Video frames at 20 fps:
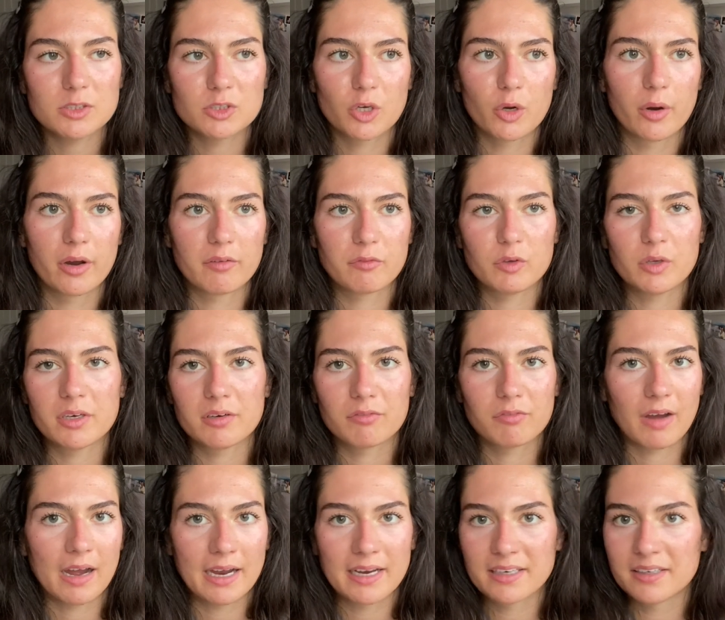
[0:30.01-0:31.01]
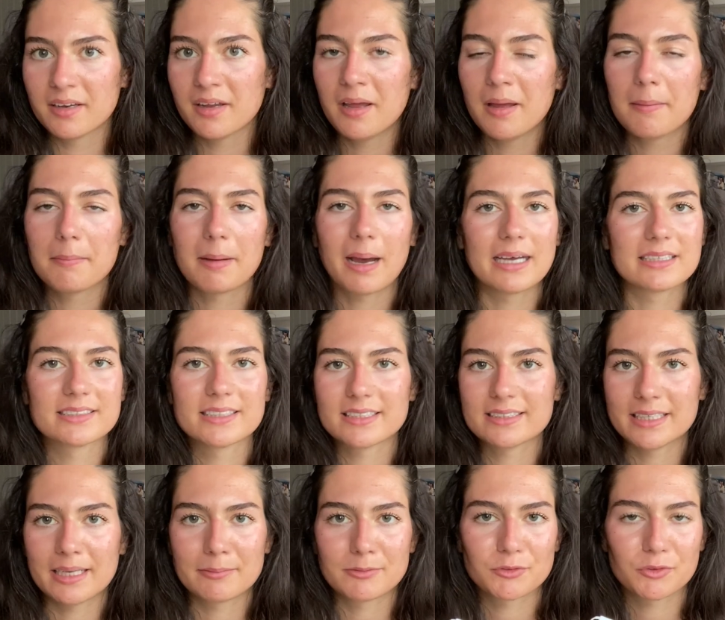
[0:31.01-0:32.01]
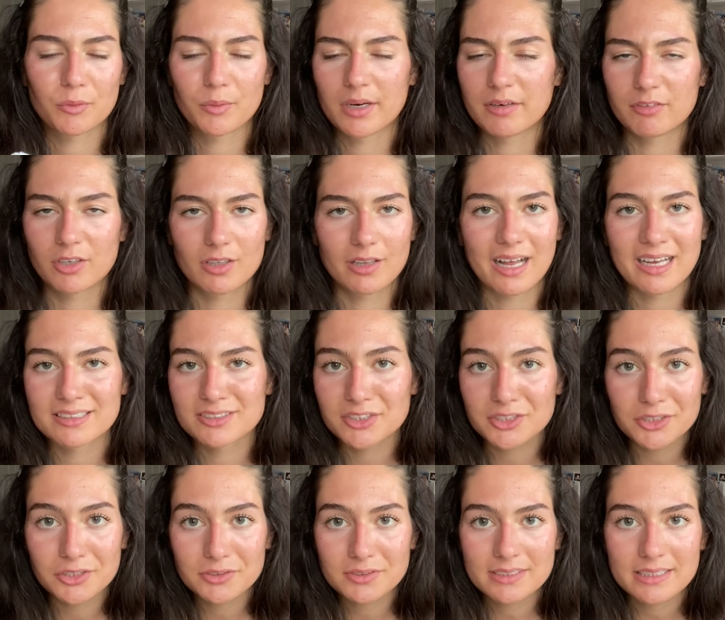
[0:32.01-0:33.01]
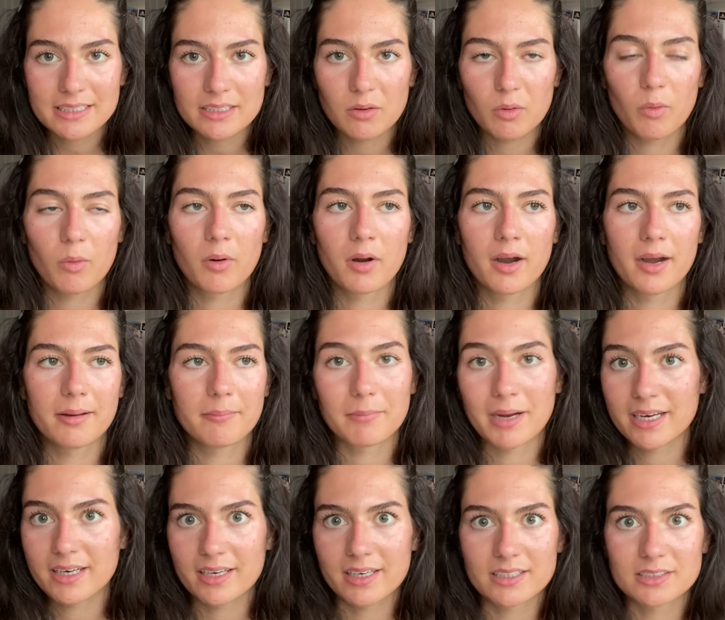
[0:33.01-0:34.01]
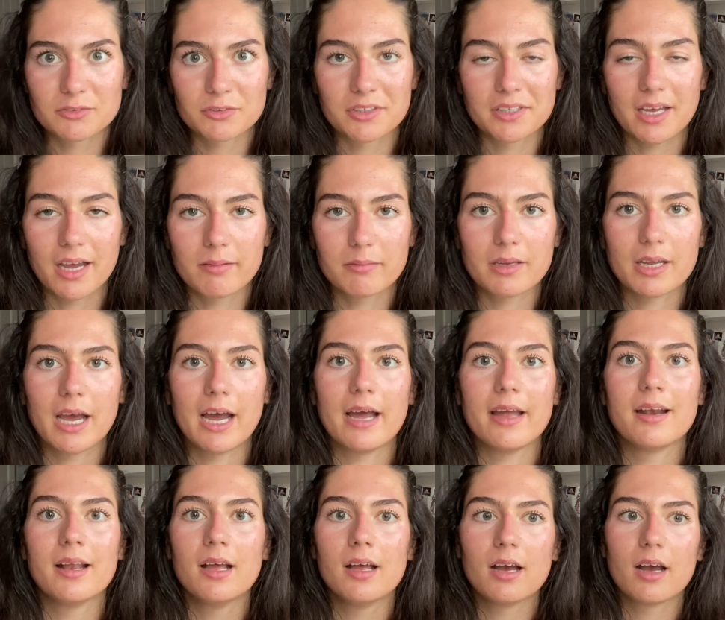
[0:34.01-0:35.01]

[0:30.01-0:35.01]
so if you can find past exams for whatever class you're using, or in my case for the MCAT,